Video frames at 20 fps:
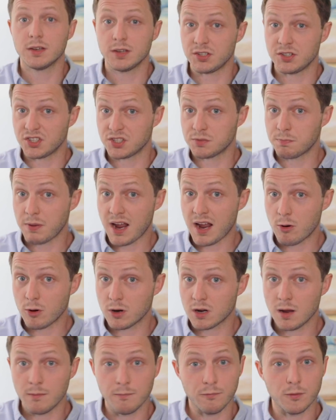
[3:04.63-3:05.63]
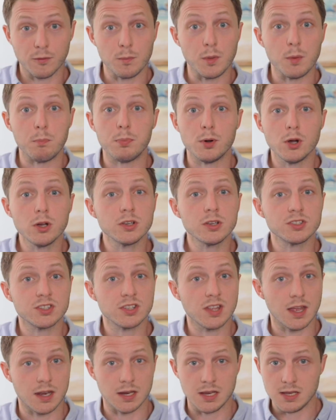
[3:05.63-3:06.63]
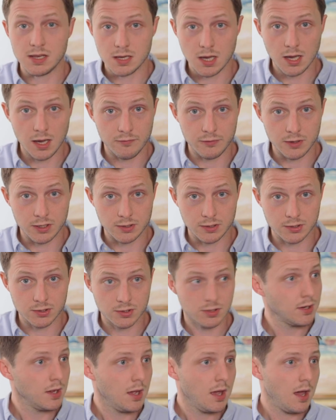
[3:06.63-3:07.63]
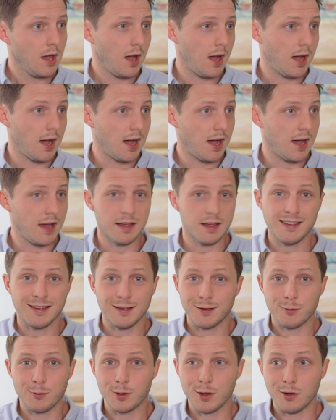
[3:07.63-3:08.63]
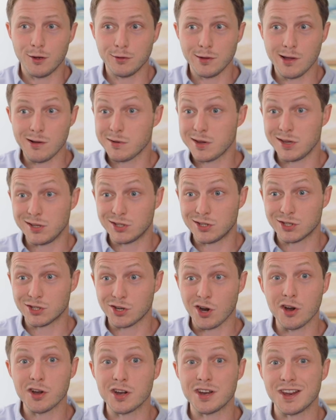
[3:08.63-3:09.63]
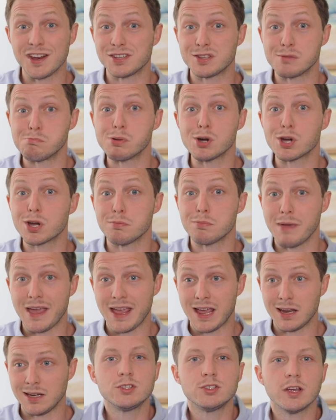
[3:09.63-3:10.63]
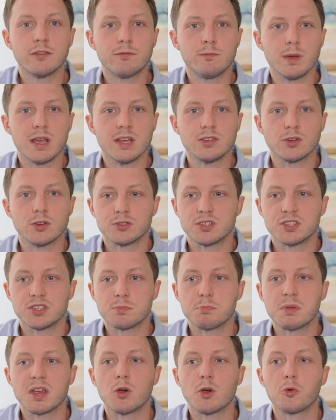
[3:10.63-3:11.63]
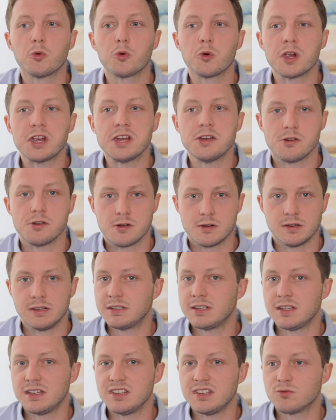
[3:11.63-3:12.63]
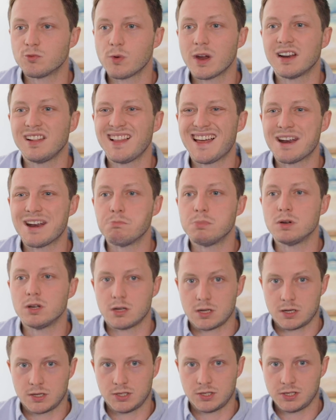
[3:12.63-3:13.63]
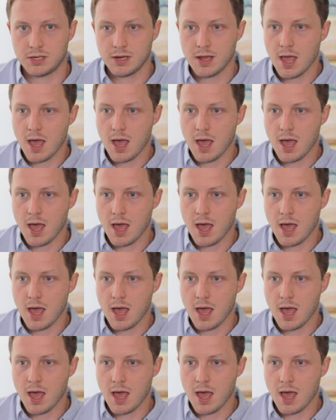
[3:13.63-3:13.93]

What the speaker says: Does his power come from the books that he covets? We all know he started as a bookman. Jeff Bezos is a big reader. He's read a lot of books.